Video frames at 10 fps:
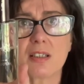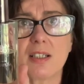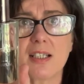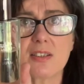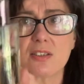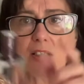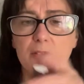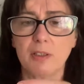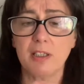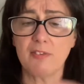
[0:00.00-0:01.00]
It's so, I'm
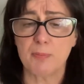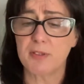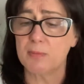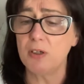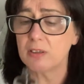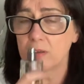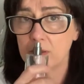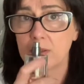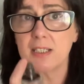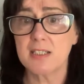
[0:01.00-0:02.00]
going to have to put some on.
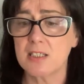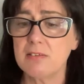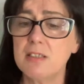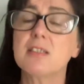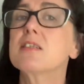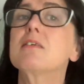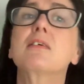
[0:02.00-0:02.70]
It's so nice.